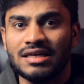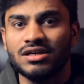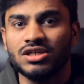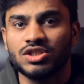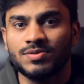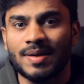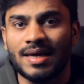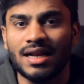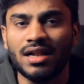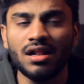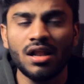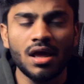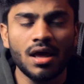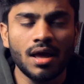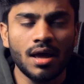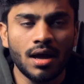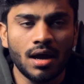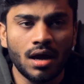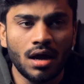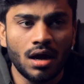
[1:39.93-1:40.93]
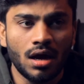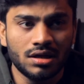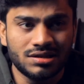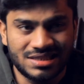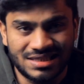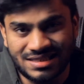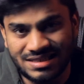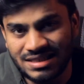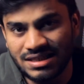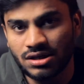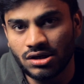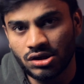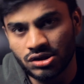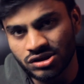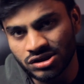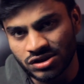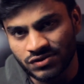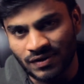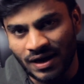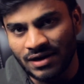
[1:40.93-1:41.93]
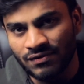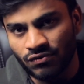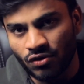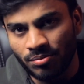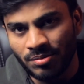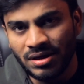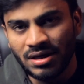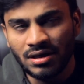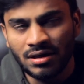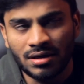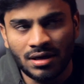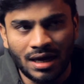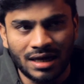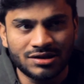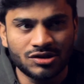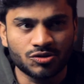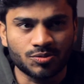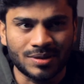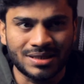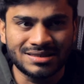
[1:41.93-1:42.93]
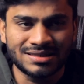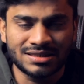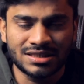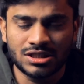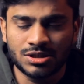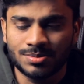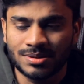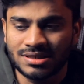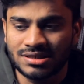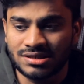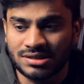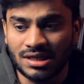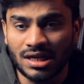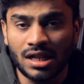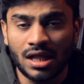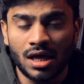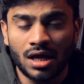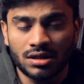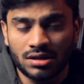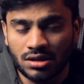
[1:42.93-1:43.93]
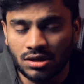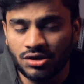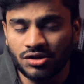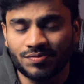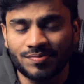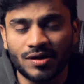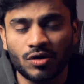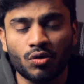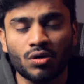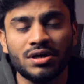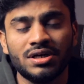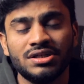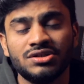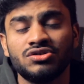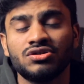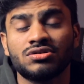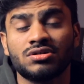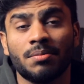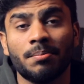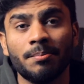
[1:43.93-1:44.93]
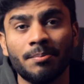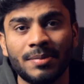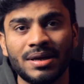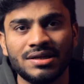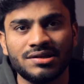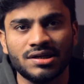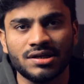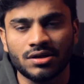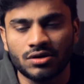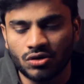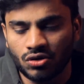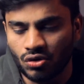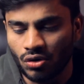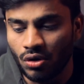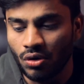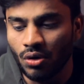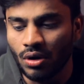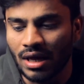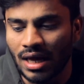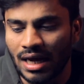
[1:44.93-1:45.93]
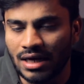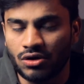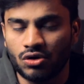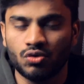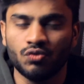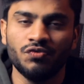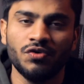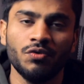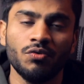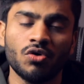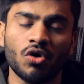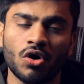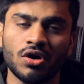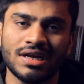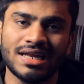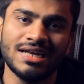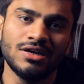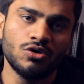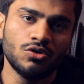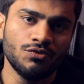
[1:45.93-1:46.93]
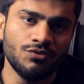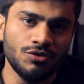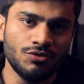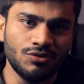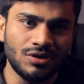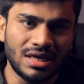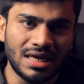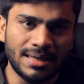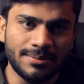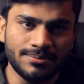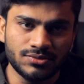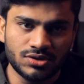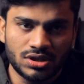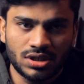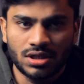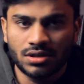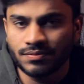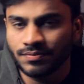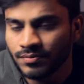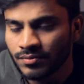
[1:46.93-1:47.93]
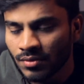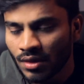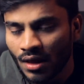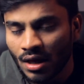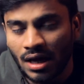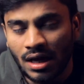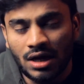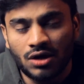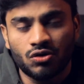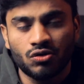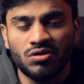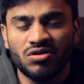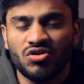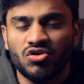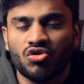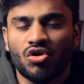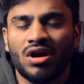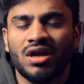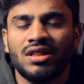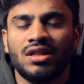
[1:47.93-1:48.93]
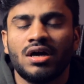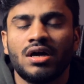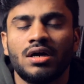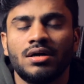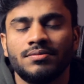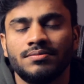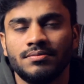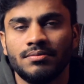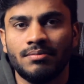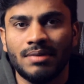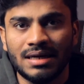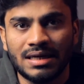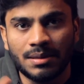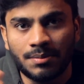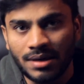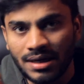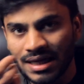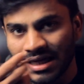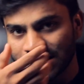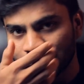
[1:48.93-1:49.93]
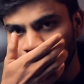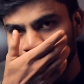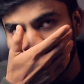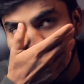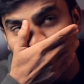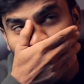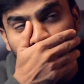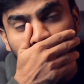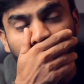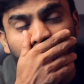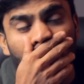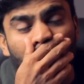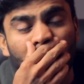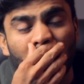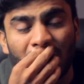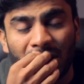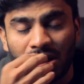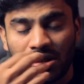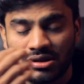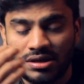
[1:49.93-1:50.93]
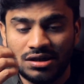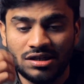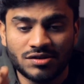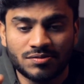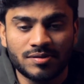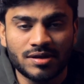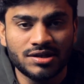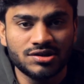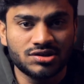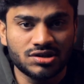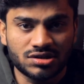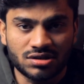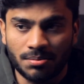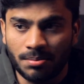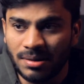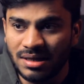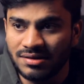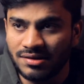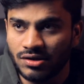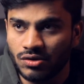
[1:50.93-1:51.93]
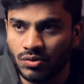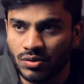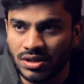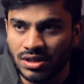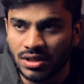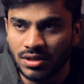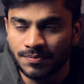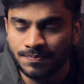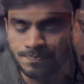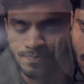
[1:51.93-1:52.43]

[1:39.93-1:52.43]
Hz panel. 60 Hz is fine for me at this price range, but still the display quality is just amazing to look at, to view content, to view games, you know, and to enjoy the multimedia experience. The display is just amazing over here.